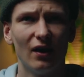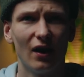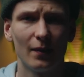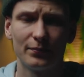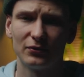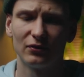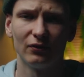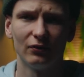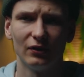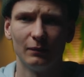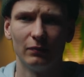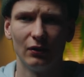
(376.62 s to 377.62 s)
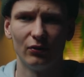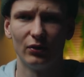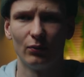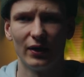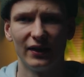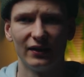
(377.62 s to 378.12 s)
absolutely blown
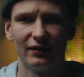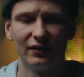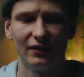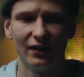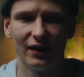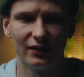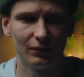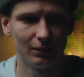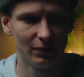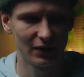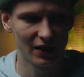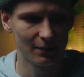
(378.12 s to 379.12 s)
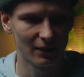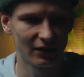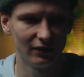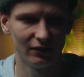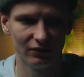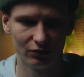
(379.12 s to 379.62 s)
away. It became
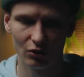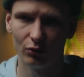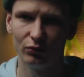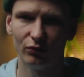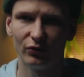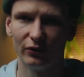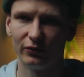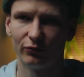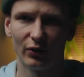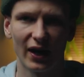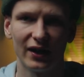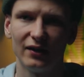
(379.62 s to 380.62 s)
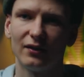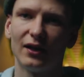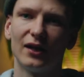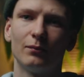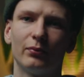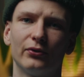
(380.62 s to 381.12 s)
my go-to filter for any
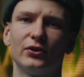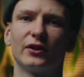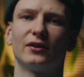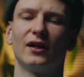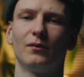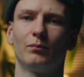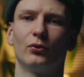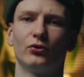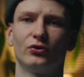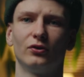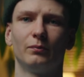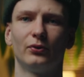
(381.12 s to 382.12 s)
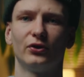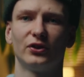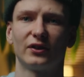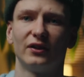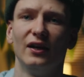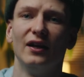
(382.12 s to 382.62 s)
client project and personal
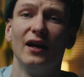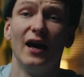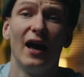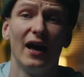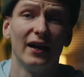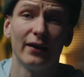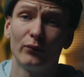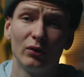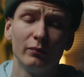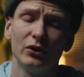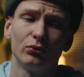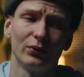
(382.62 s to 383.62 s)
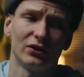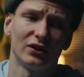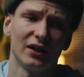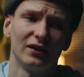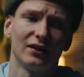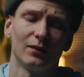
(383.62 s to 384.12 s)
project, and I won't be
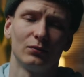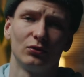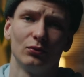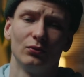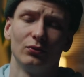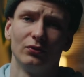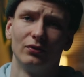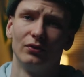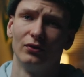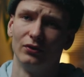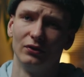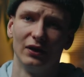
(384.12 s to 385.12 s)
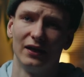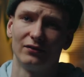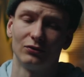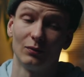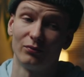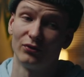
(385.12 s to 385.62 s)
switching anytime soon unless
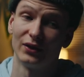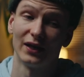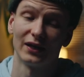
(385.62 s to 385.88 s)
something